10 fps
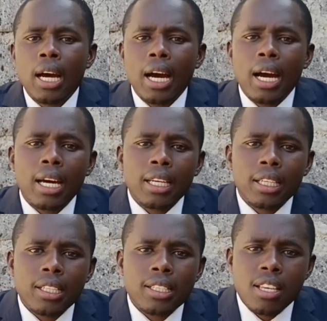And
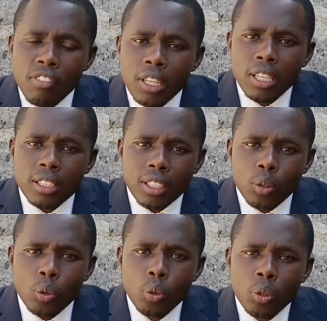7 years
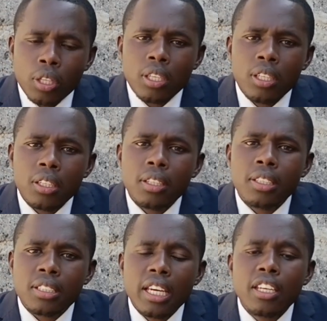ago, he
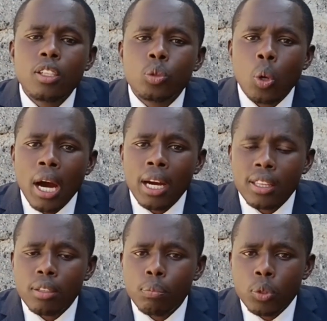decided to hang
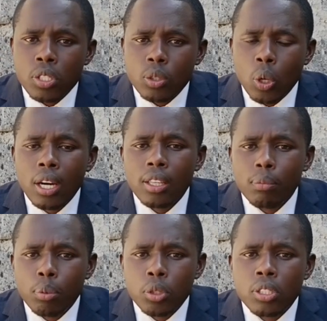the boots. To hang the
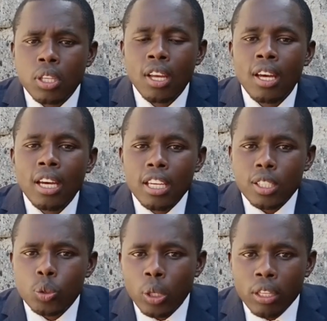boots is
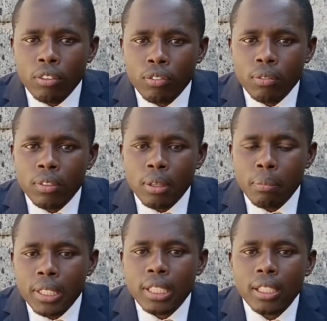to leave the
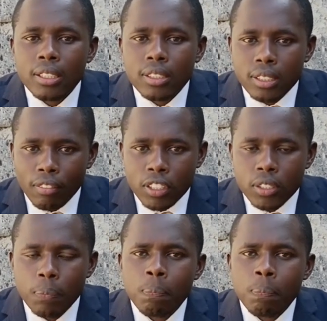military service.